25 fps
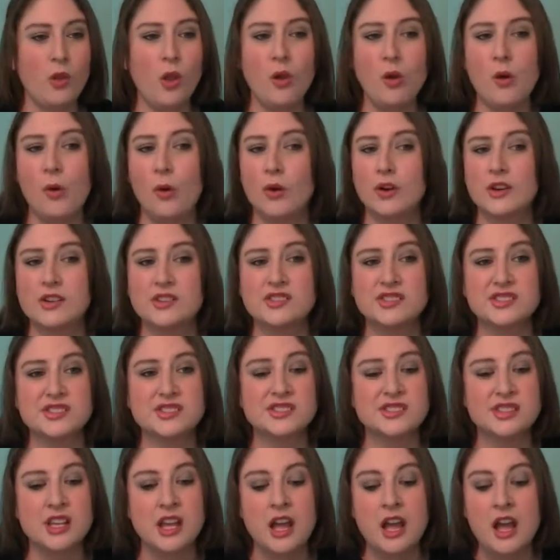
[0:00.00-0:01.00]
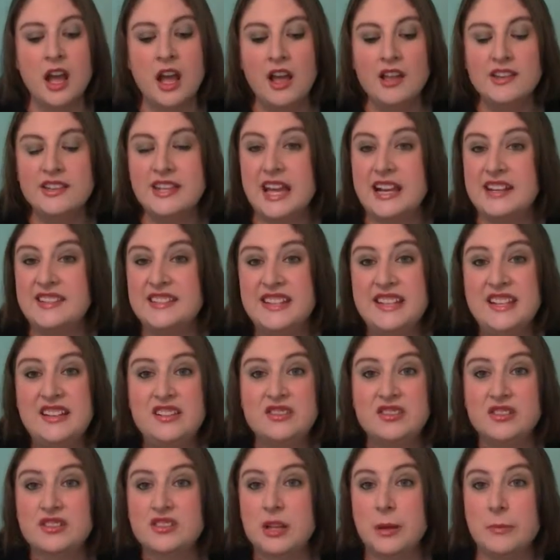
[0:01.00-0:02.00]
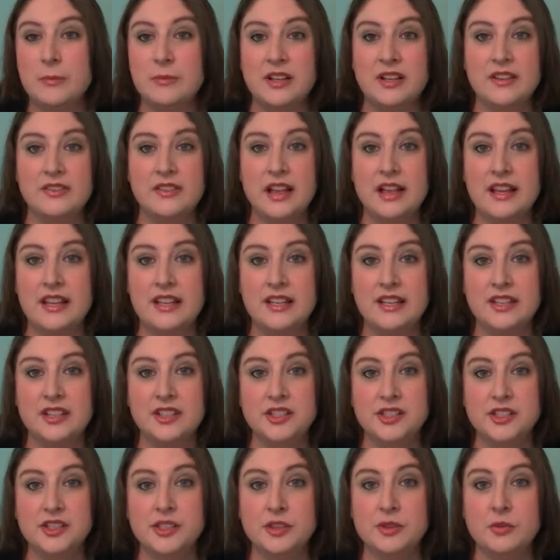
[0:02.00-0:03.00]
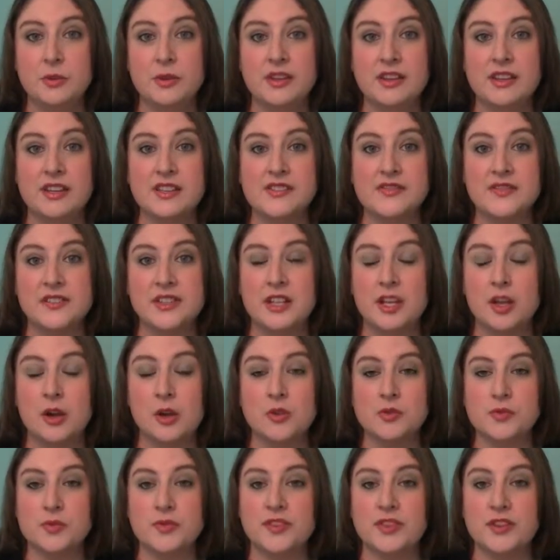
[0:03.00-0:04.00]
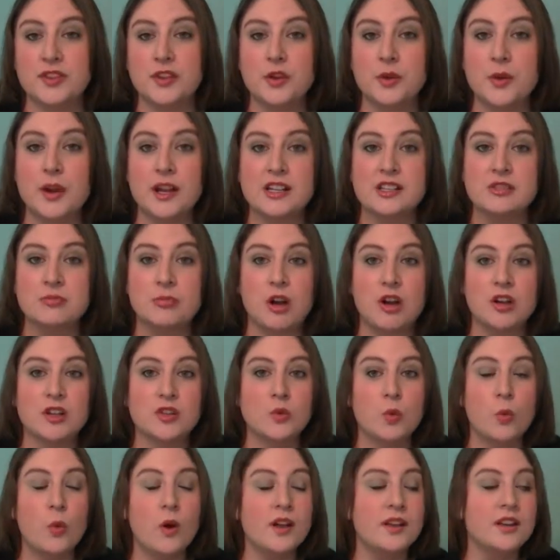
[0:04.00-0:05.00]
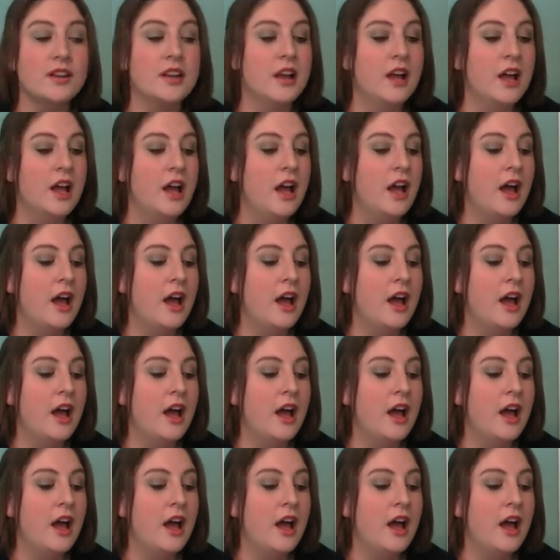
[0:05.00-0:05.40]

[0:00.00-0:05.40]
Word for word: Or just techniques or something that he can do with his videos with the new Xbox One.